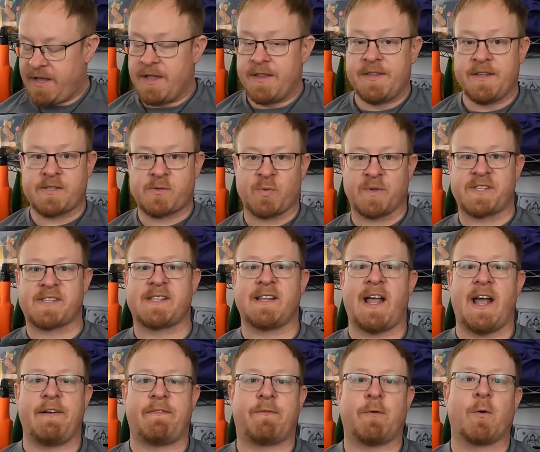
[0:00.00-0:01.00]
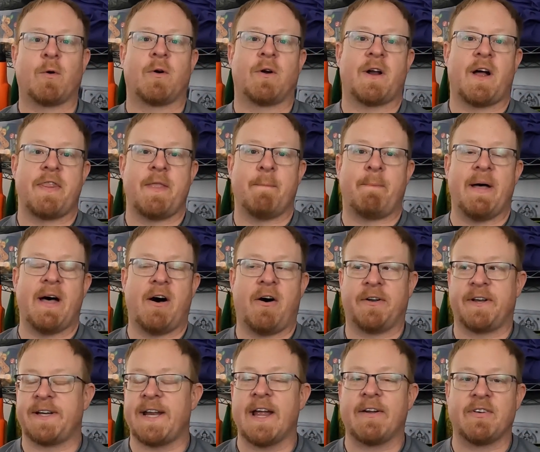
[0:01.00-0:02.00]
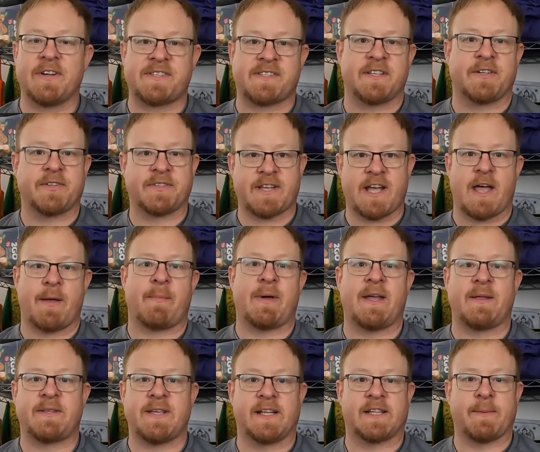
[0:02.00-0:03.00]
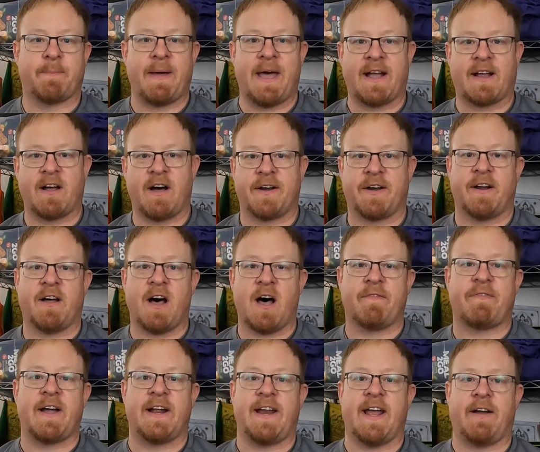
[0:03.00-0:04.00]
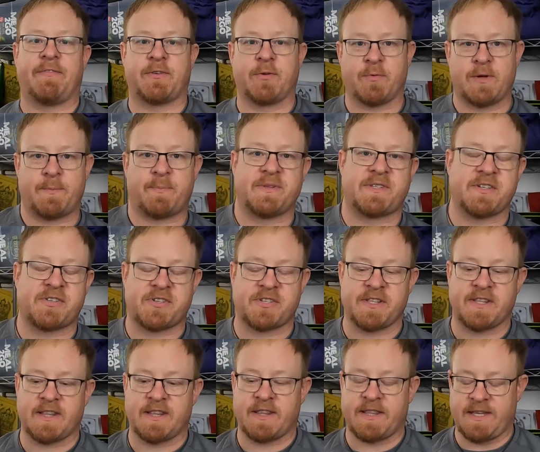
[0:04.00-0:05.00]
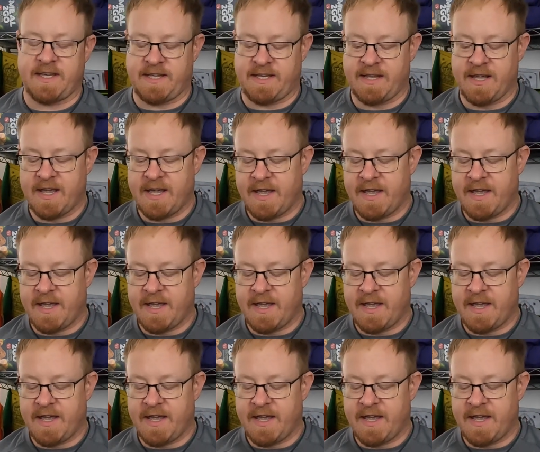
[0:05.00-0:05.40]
this would slide forward on the belt, and every single time I'd take the pack on and off, I'd have to reposition the